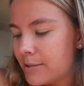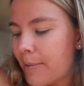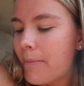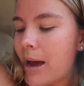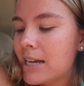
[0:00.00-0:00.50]
Where's
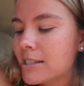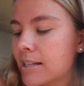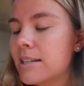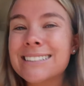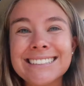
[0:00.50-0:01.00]
my
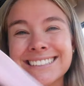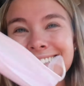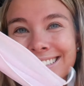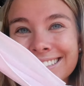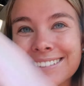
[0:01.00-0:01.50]
mask?
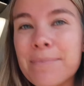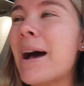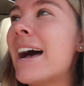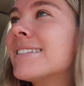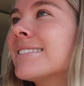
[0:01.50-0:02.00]

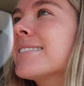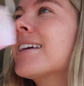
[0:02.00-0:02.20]
Masks.